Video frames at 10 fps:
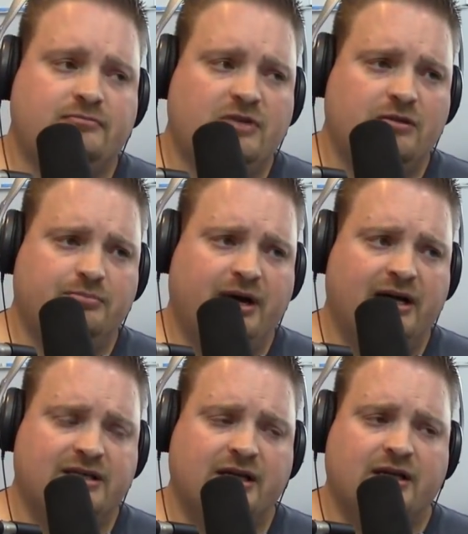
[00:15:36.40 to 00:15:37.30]

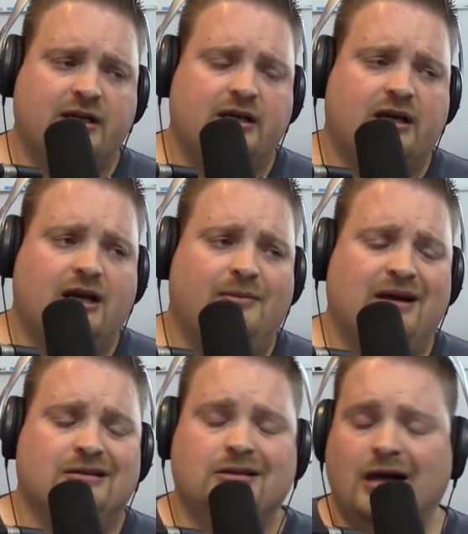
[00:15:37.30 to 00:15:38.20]
but a
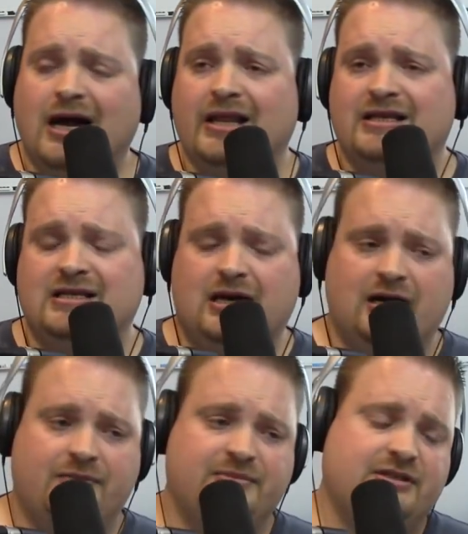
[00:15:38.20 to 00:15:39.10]
lot of the
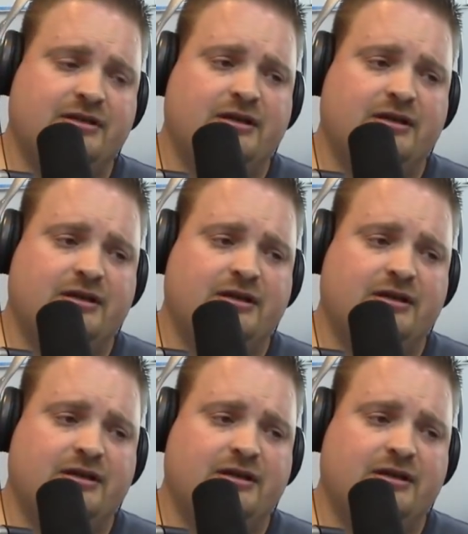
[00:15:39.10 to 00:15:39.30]
times